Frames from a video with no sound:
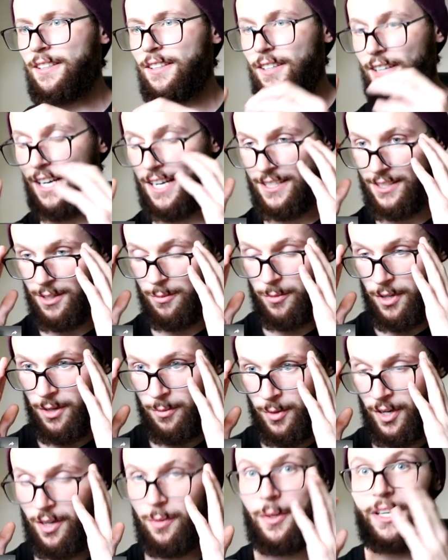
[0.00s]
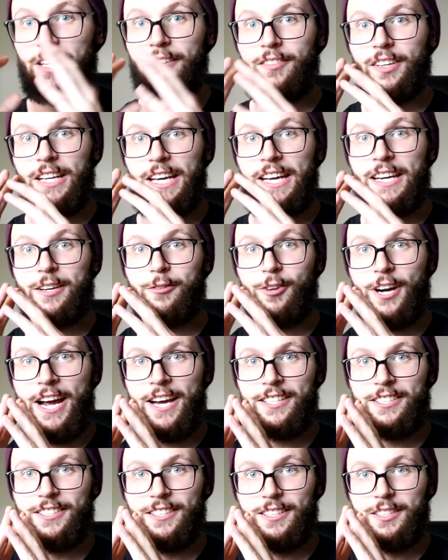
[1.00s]
Guys, I'm I'm not going to be giving any
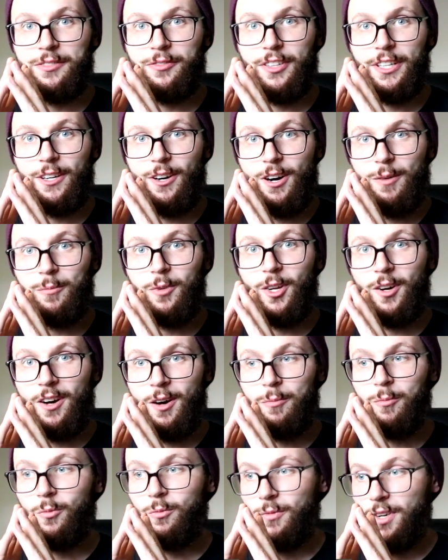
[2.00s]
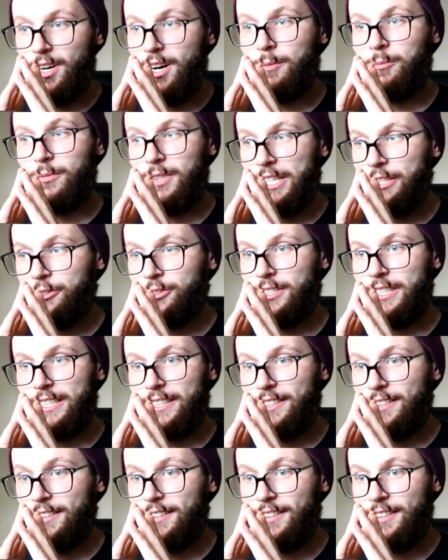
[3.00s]
reaction to this video. I'm I'm I'm
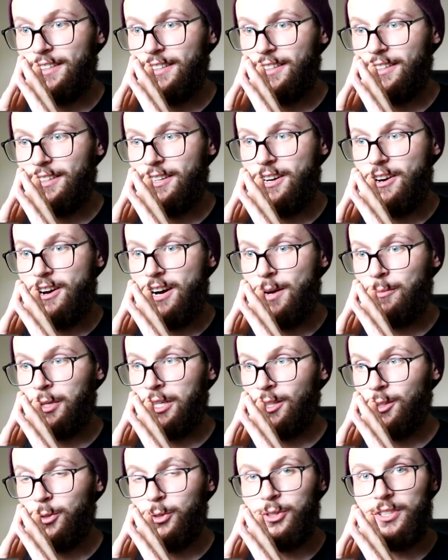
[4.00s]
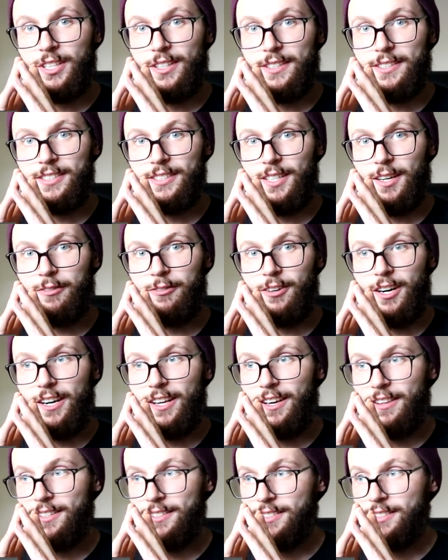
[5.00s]
literally I'm glued to this stuff right
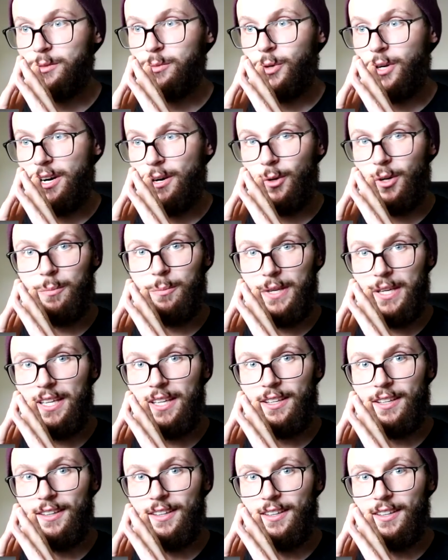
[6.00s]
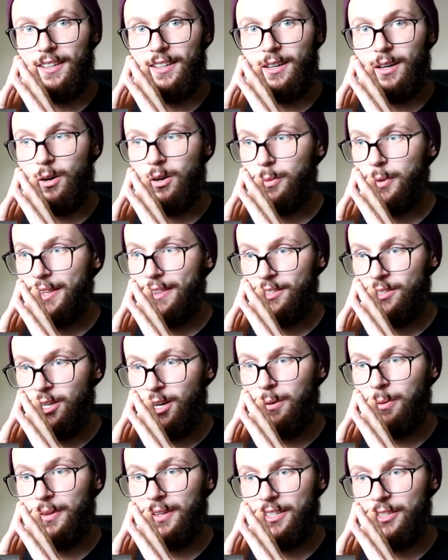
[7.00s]
now. This is where I want to be. I want to be at the
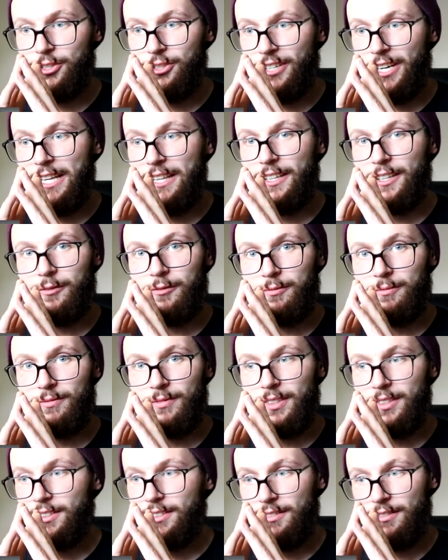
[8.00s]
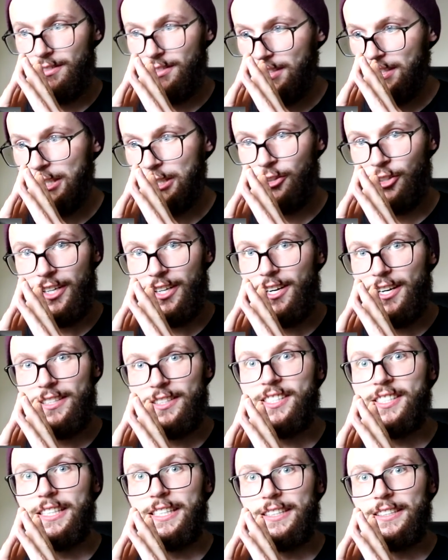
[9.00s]
top of the Australian
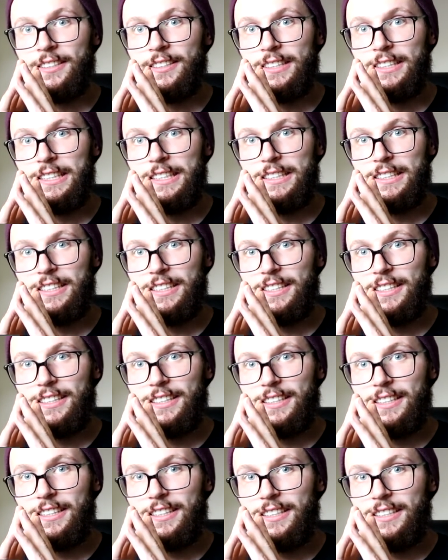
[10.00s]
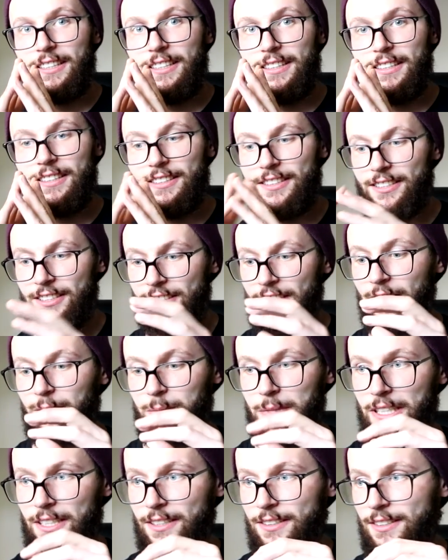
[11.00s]
gridiron scene. Shit,
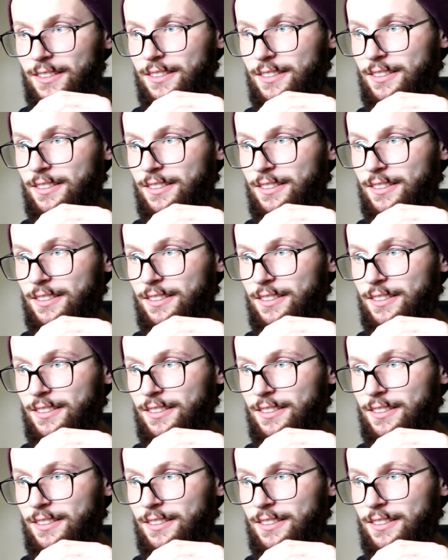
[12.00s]
man.